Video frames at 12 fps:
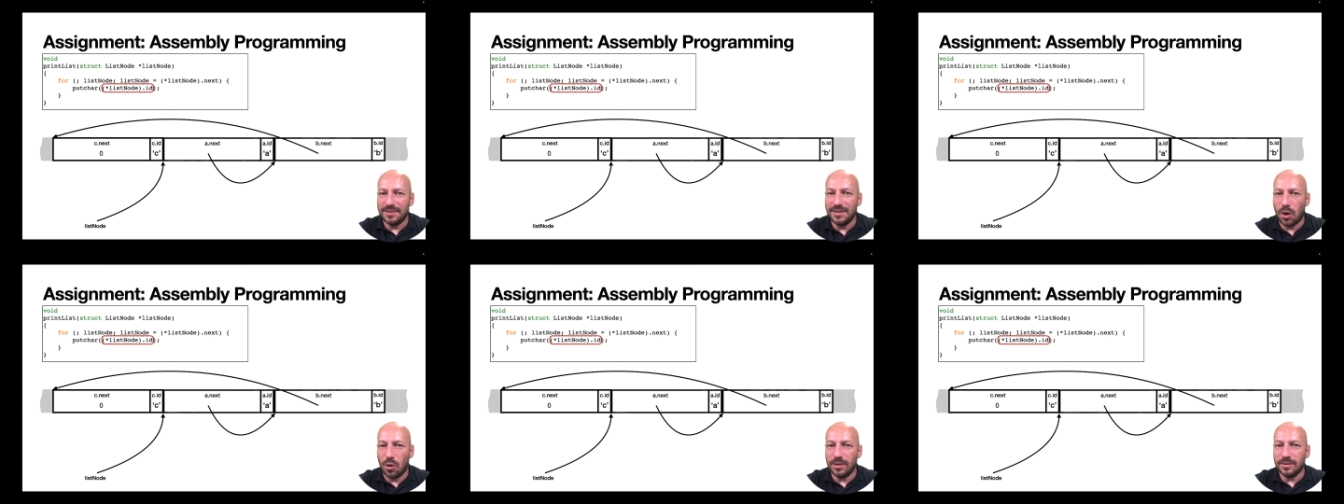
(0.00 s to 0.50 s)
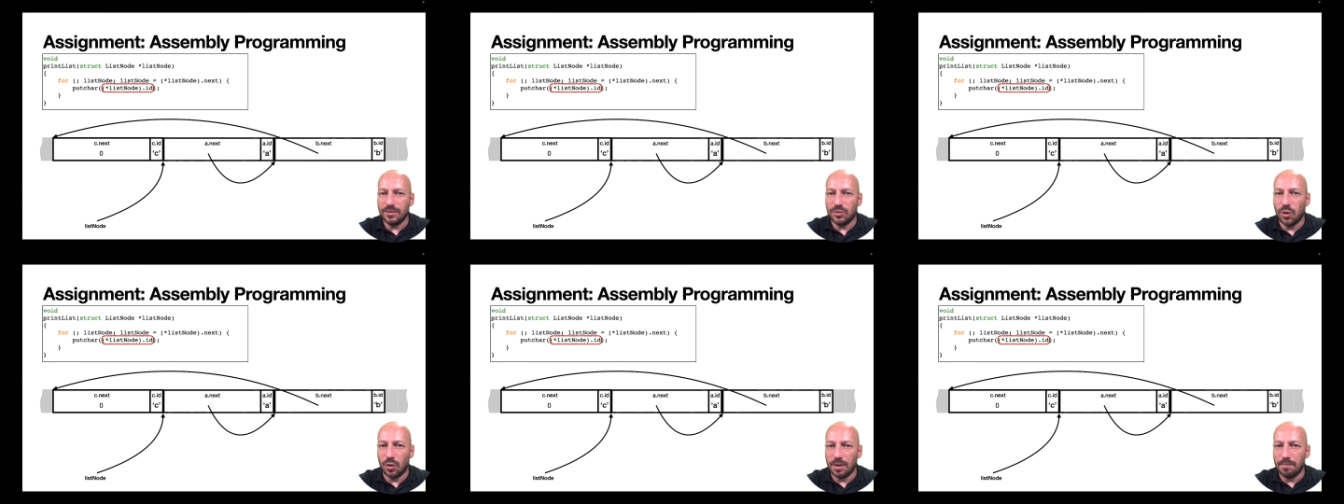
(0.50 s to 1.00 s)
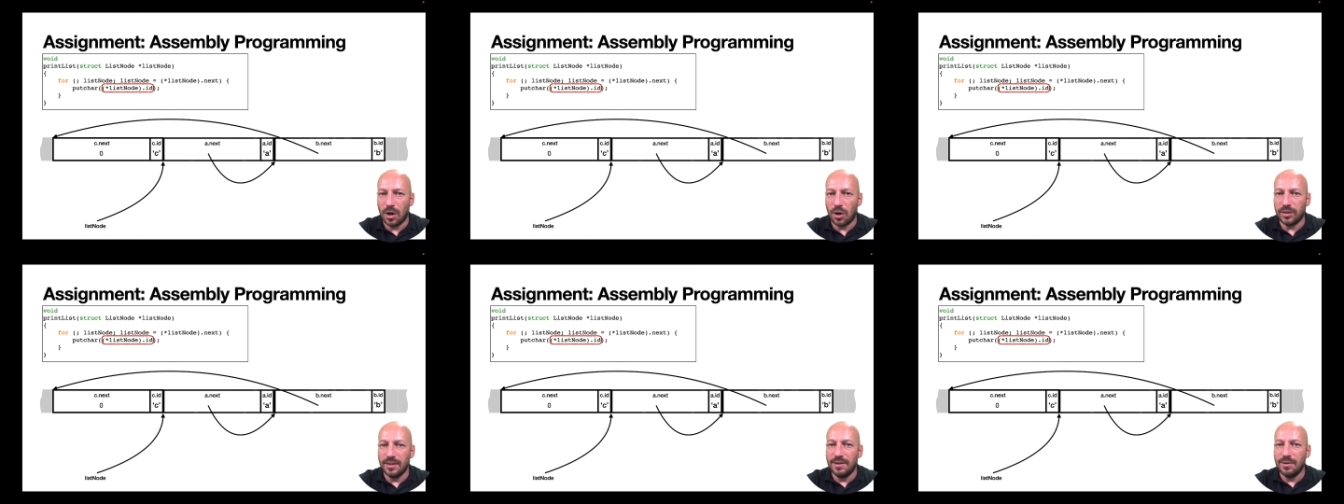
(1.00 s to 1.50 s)
now talk
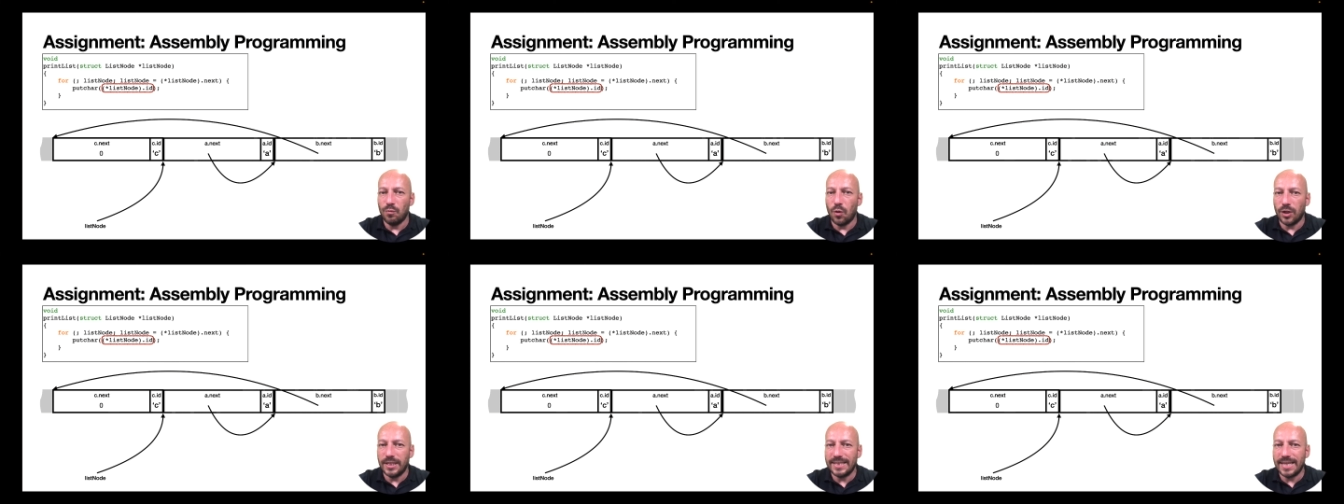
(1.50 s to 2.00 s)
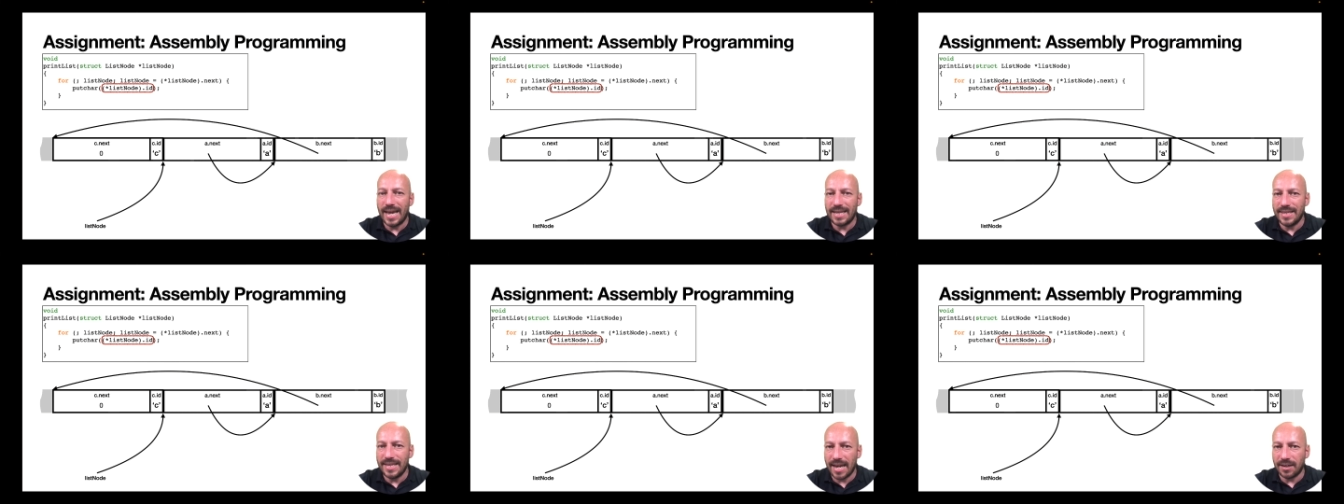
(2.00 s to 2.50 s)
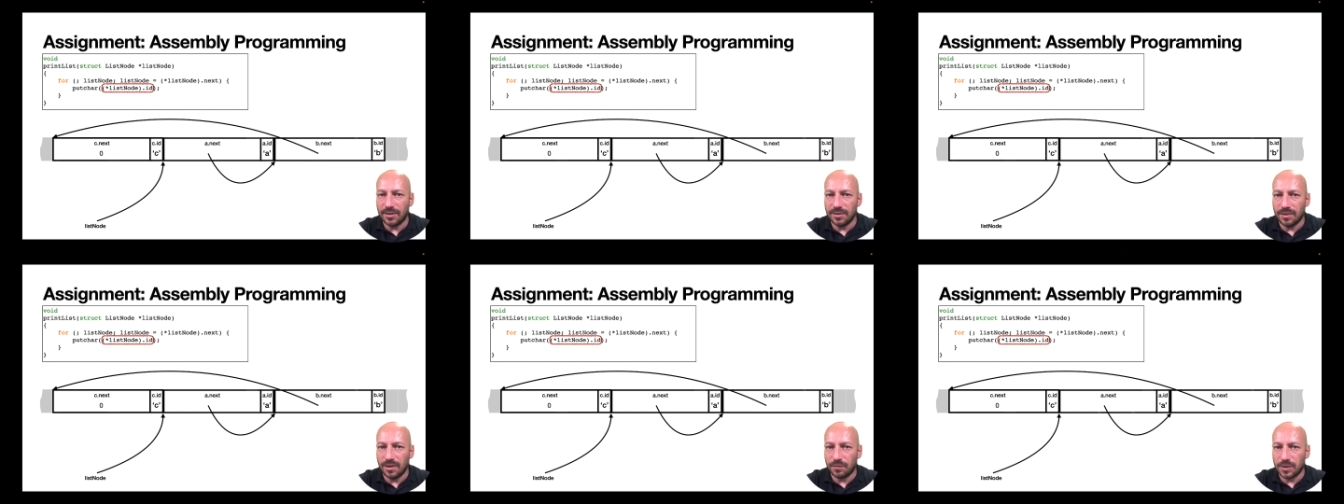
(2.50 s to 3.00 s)
about what is at the end
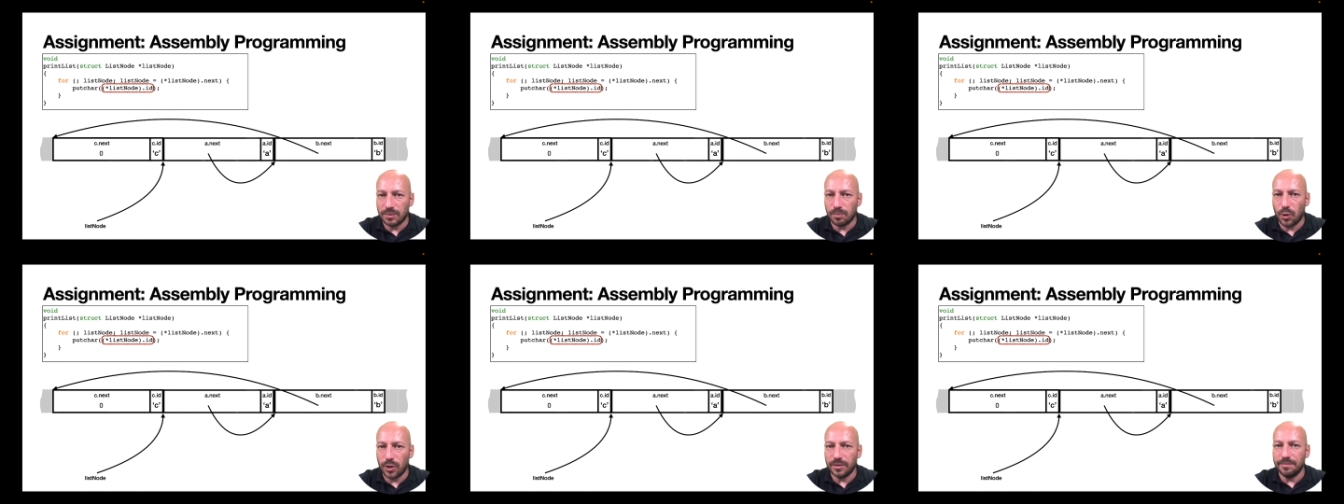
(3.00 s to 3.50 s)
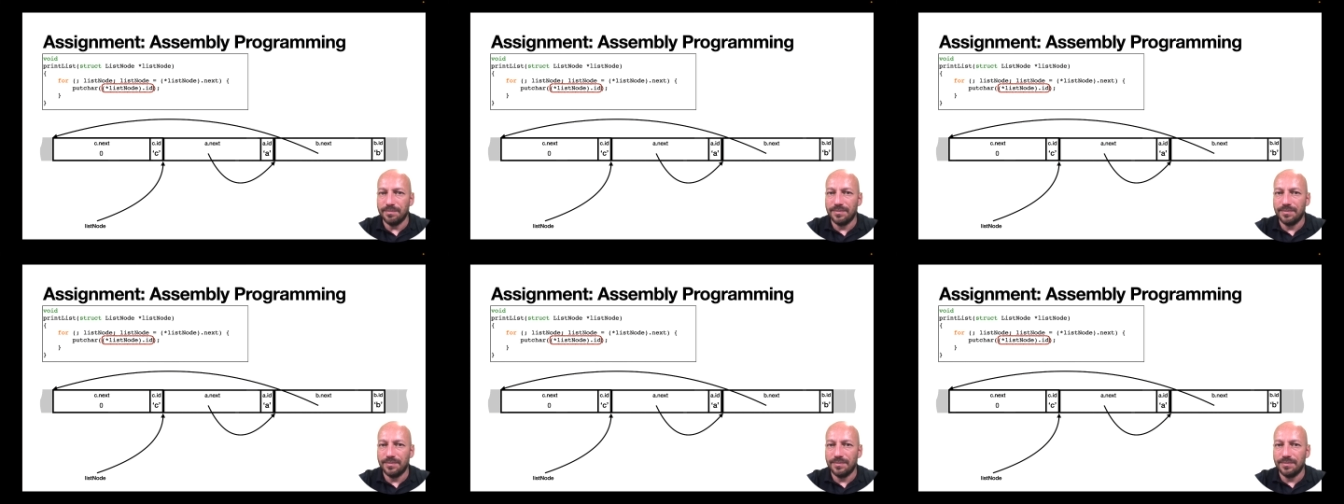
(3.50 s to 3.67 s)
of this pointer.